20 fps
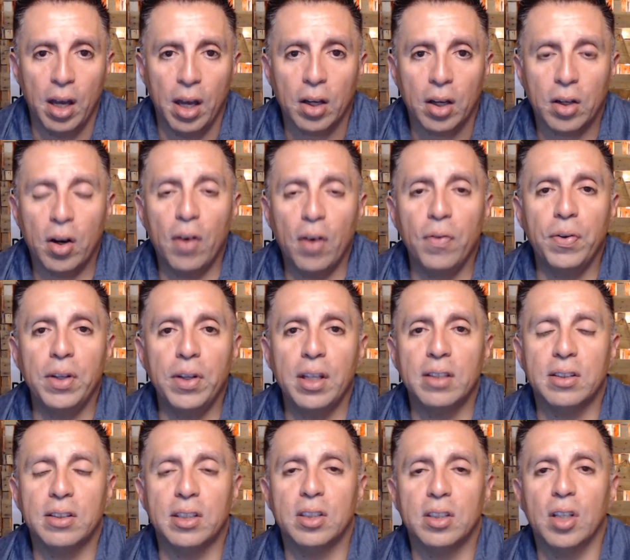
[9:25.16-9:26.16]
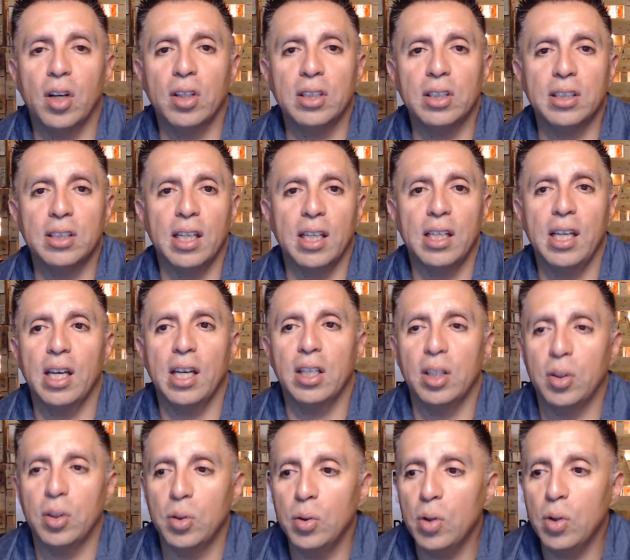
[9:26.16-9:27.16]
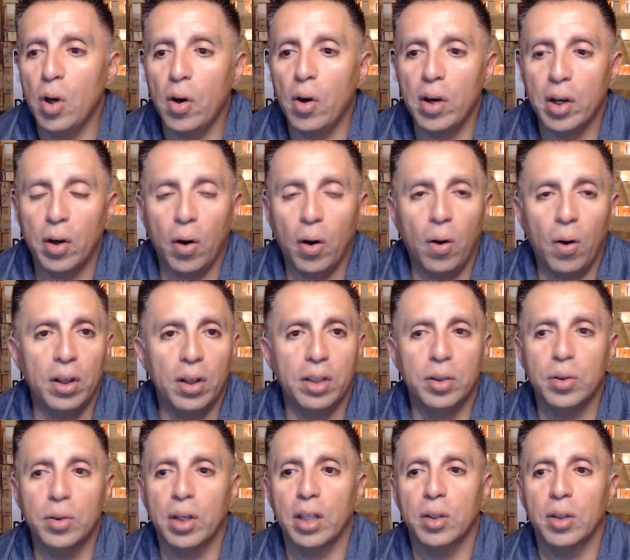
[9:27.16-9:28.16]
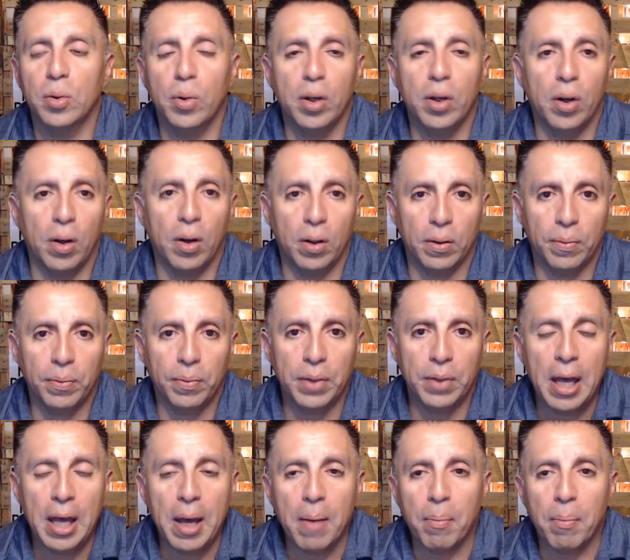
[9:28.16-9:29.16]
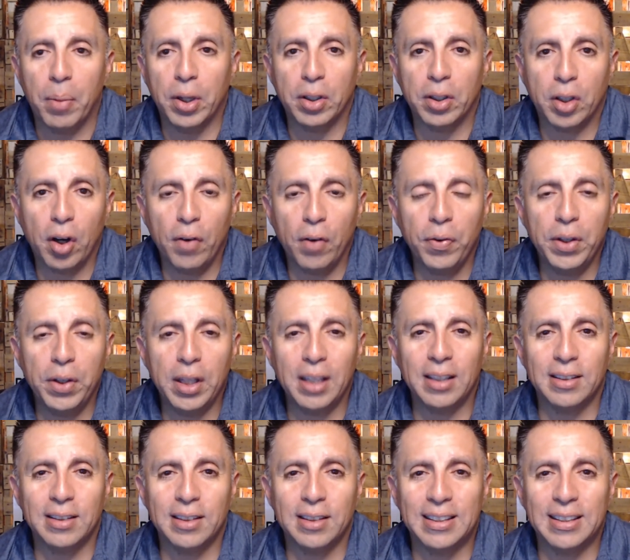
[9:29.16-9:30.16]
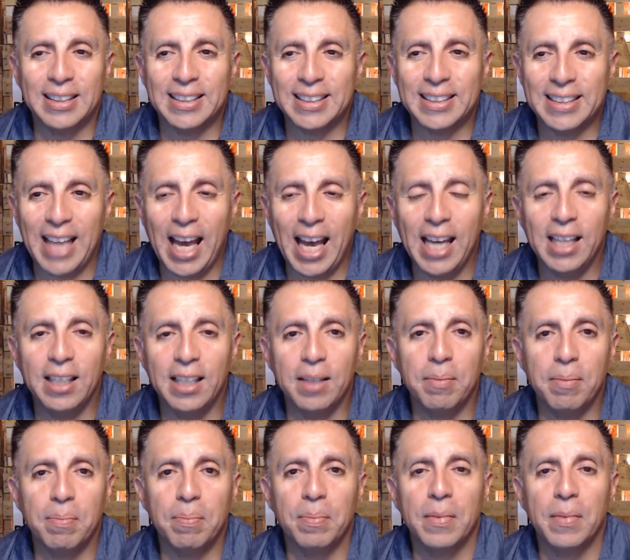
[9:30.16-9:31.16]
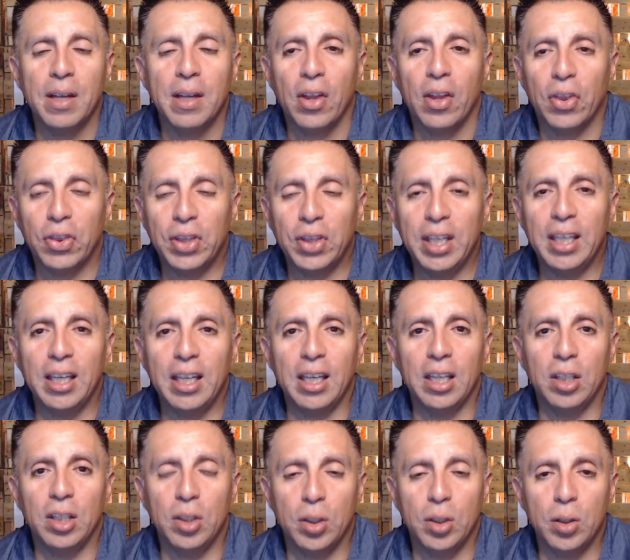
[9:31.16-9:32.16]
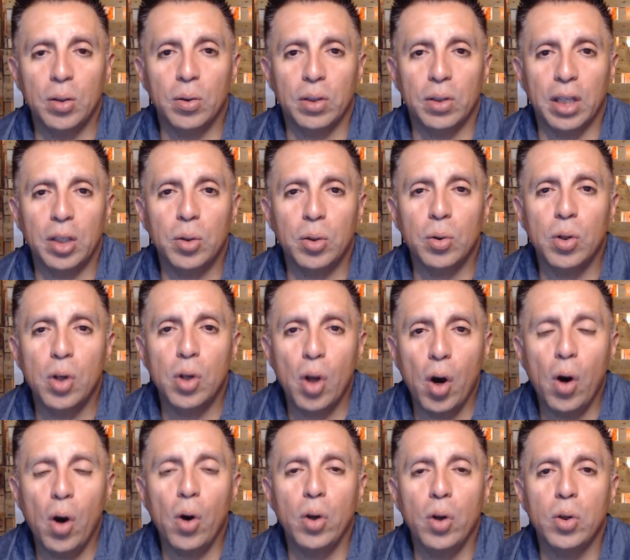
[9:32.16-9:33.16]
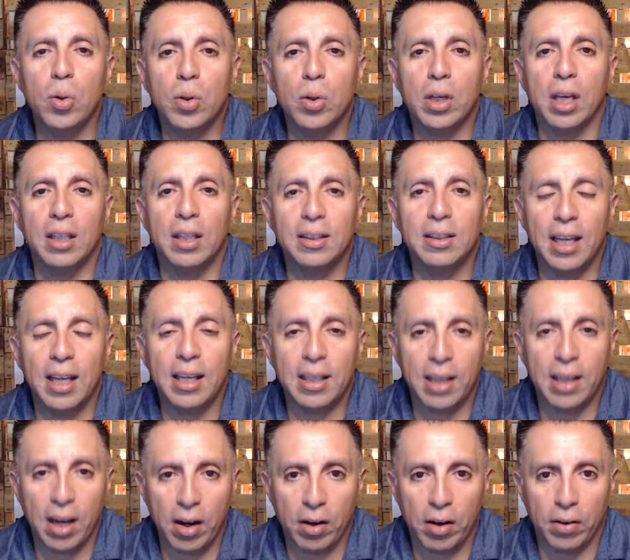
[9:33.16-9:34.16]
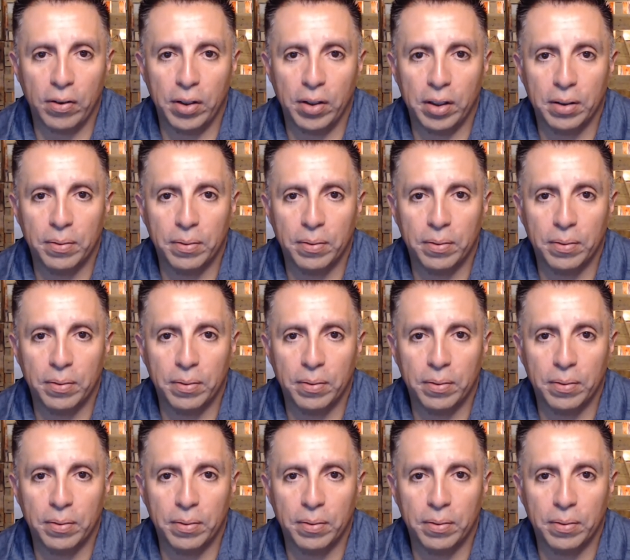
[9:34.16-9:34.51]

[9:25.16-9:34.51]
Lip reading: Confidence is not this idea that you know it all and you can do it all. But confidence is this silent thing in you that you know you can take care of it.